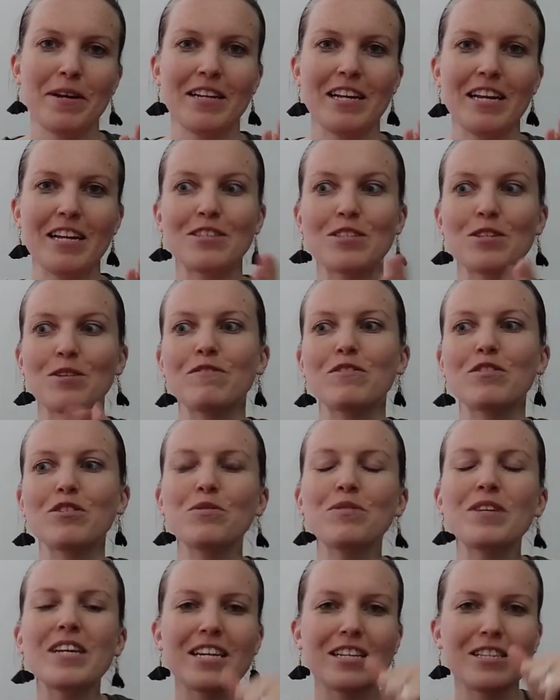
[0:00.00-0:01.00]
And so if two
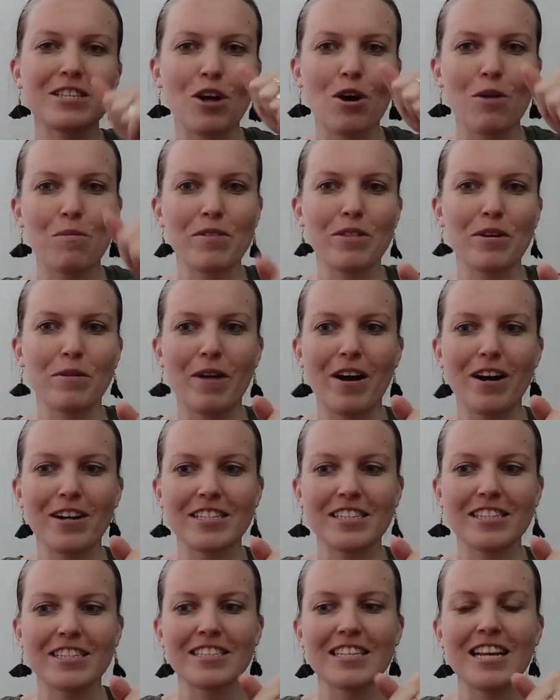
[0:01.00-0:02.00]
kids open their
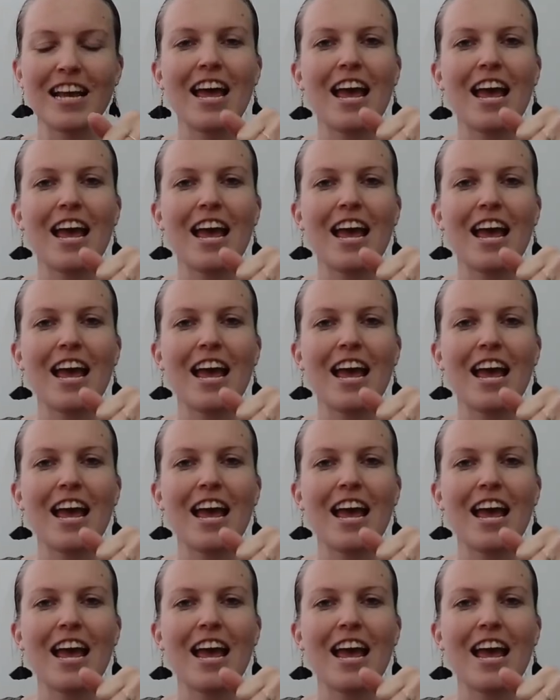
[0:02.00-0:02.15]
boxes